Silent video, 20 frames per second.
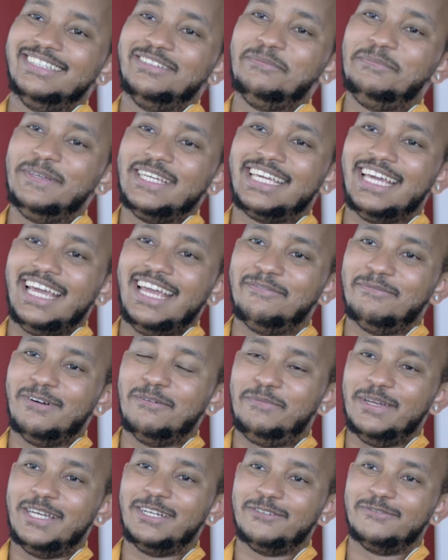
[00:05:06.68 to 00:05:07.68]
became a
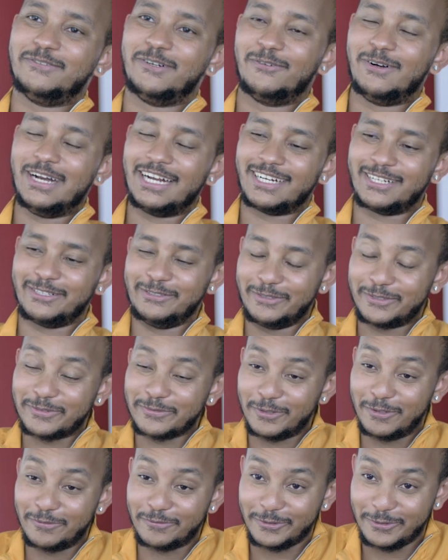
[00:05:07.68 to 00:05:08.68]
bit of a recluse
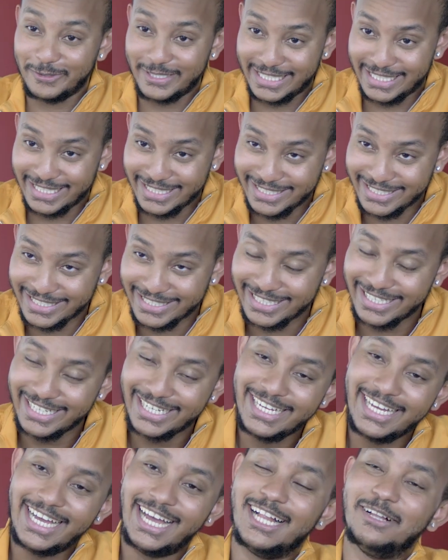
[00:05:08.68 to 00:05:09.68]
for a few years.
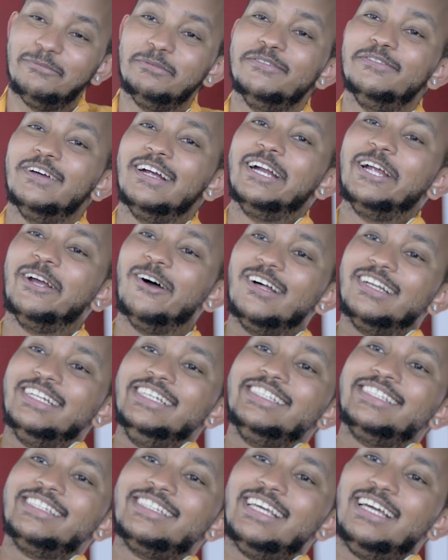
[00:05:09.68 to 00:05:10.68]
I'll be very honest.